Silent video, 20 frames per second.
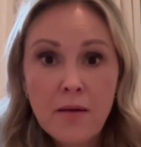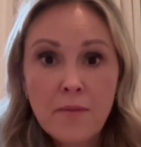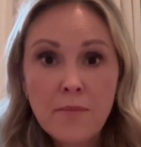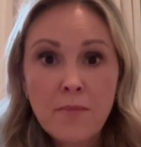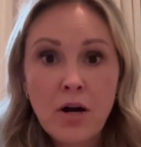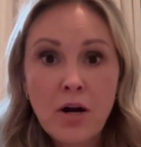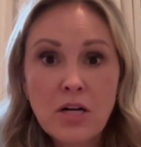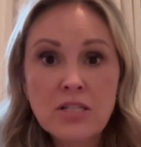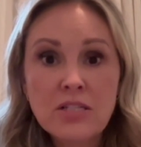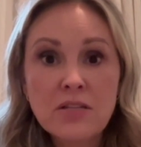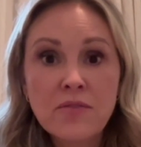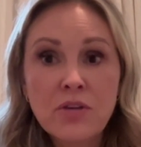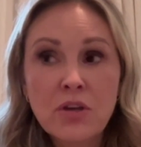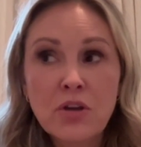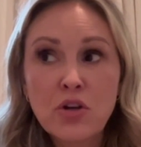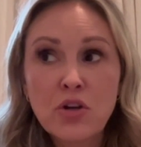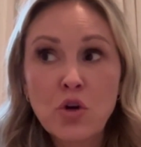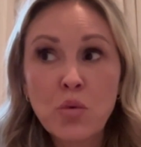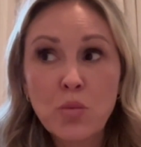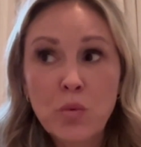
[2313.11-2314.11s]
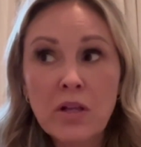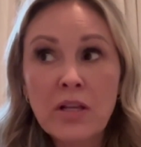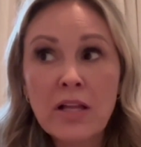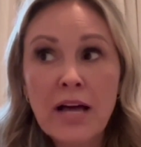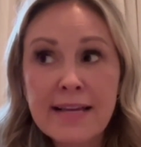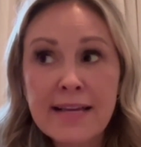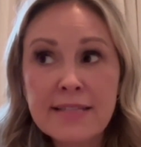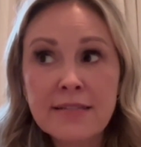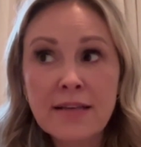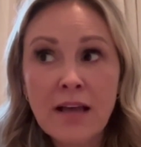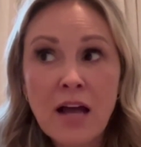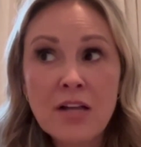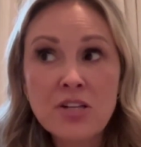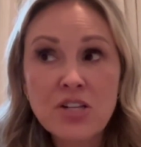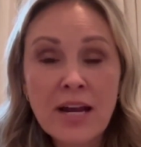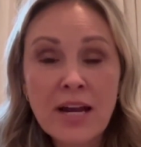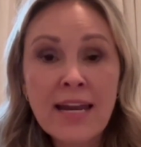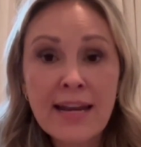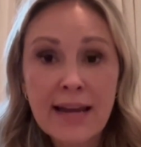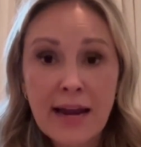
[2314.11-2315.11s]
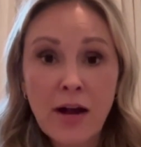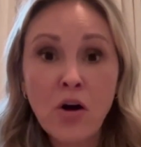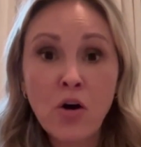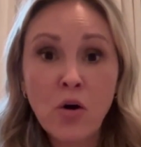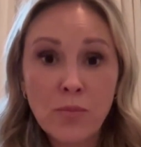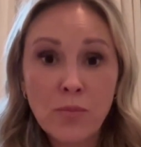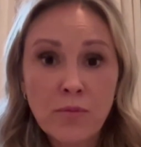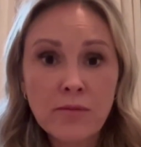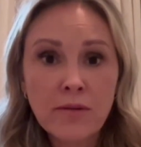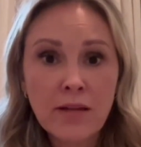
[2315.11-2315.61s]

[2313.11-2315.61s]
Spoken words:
parts of you and you'll realize, gosh, I need help.